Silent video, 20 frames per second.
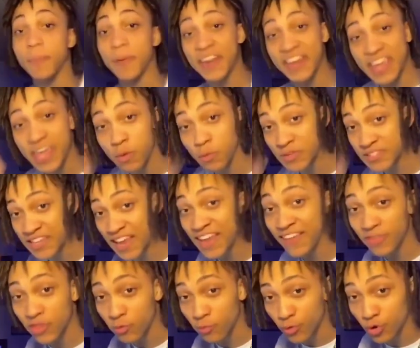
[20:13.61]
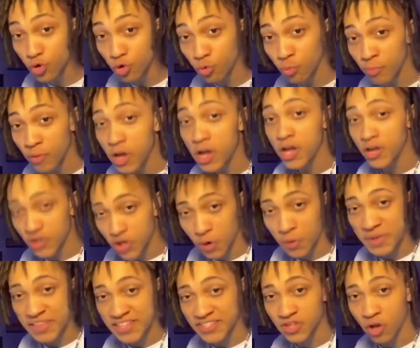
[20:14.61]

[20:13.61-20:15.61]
And he was in the room during this